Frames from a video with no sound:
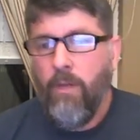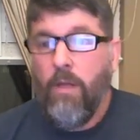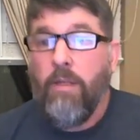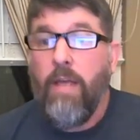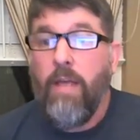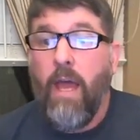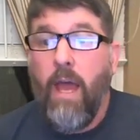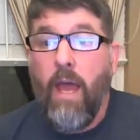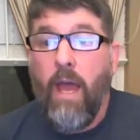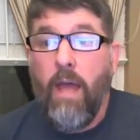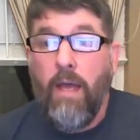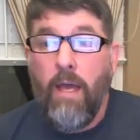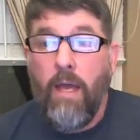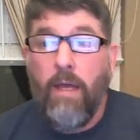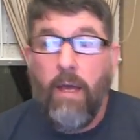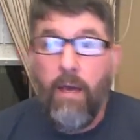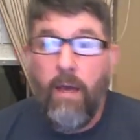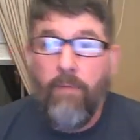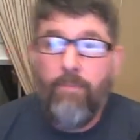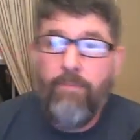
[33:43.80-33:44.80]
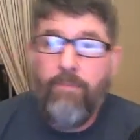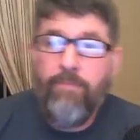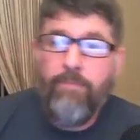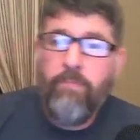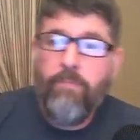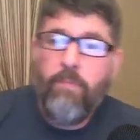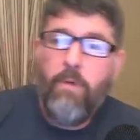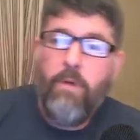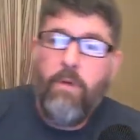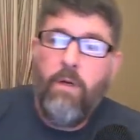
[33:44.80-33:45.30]
Yeah.
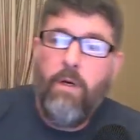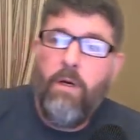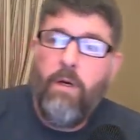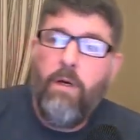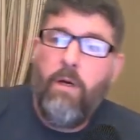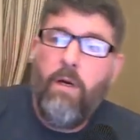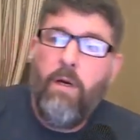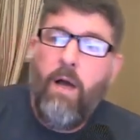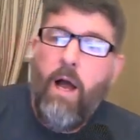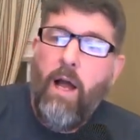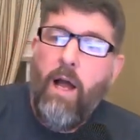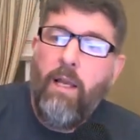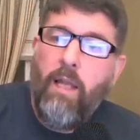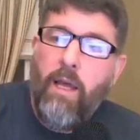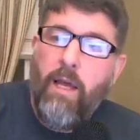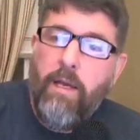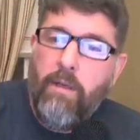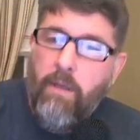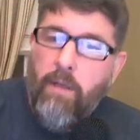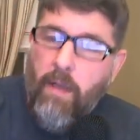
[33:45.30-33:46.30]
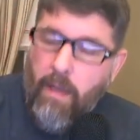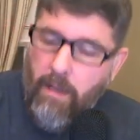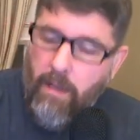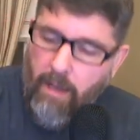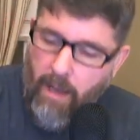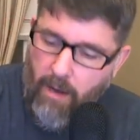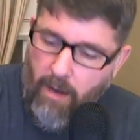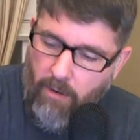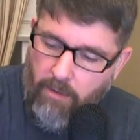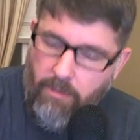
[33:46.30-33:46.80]
Highlight
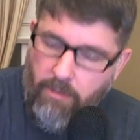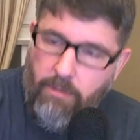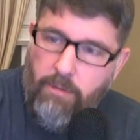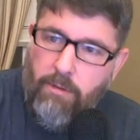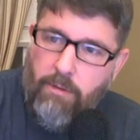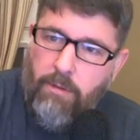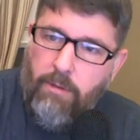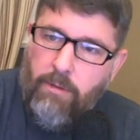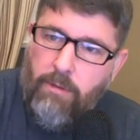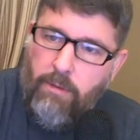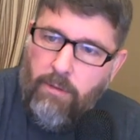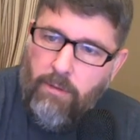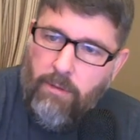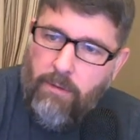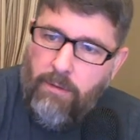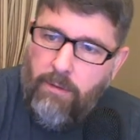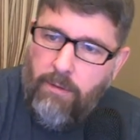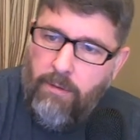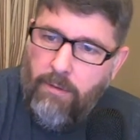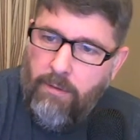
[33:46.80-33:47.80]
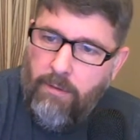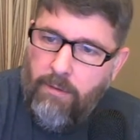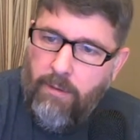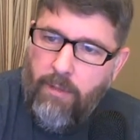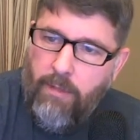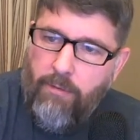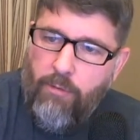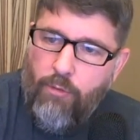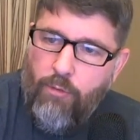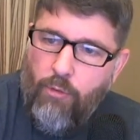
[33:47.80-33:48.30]
and alk.
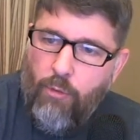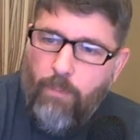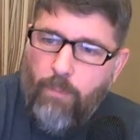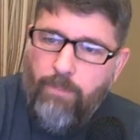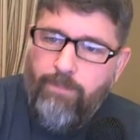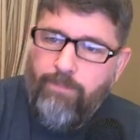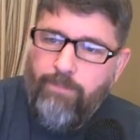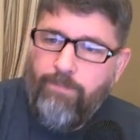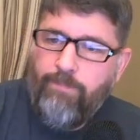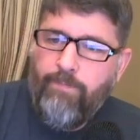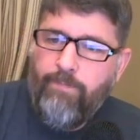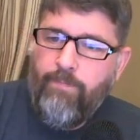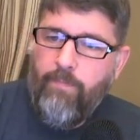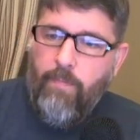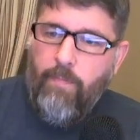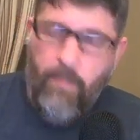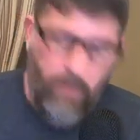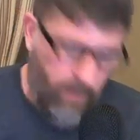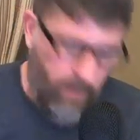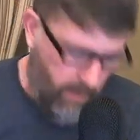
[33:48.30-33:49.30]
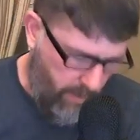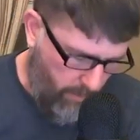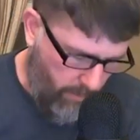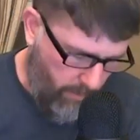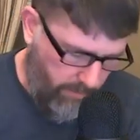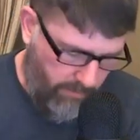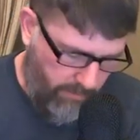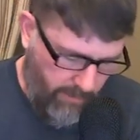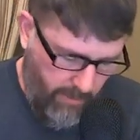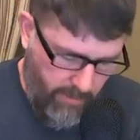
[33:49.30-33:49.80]
That's true. He
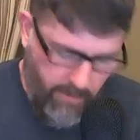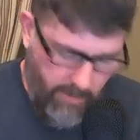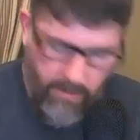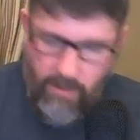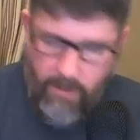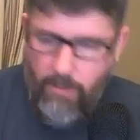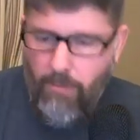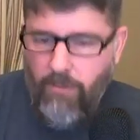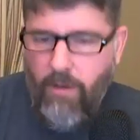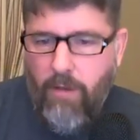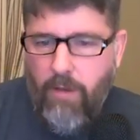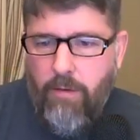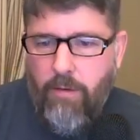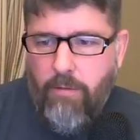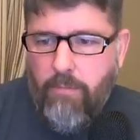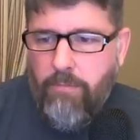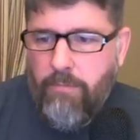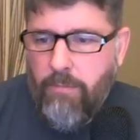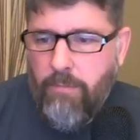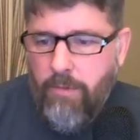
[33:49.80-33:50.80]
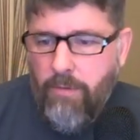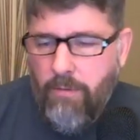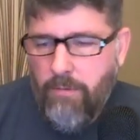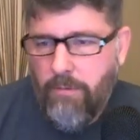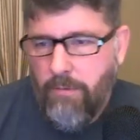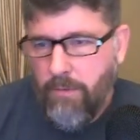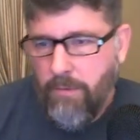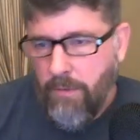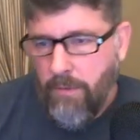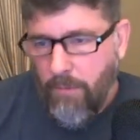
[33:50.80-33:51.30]
was heading
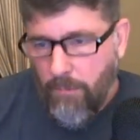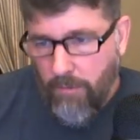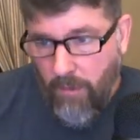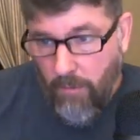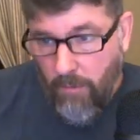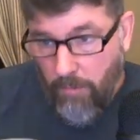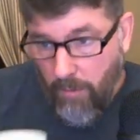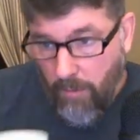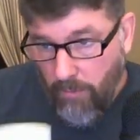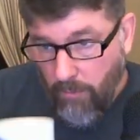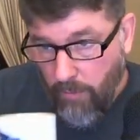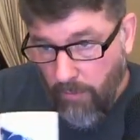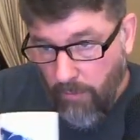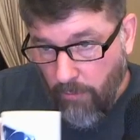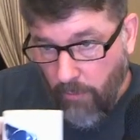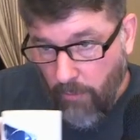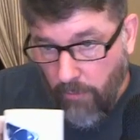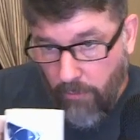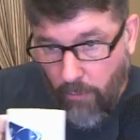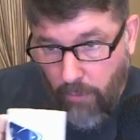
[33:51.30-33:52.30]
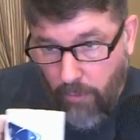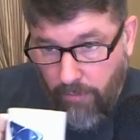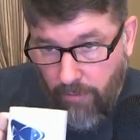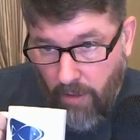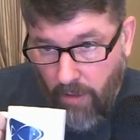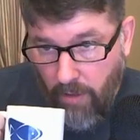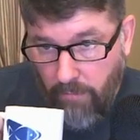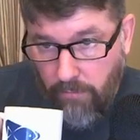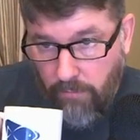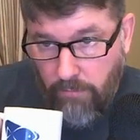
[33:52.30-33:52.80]
mixed reef with a
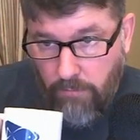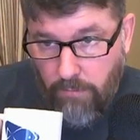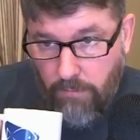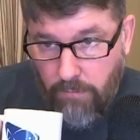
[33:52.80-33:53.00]
45.